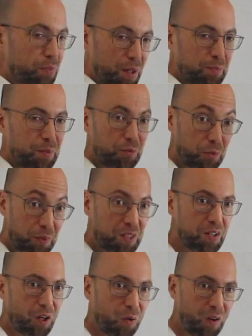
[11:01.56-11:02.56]
problems we
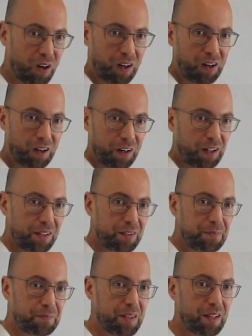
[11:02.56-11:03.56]
know are hard.
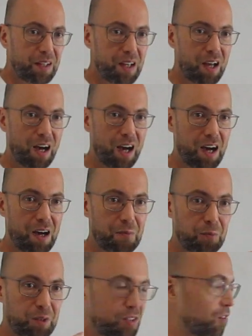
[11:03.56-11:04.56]

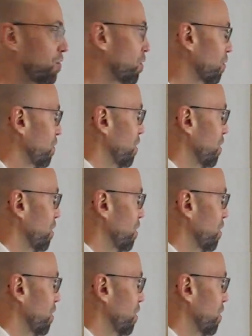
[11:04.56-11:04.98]
We just don't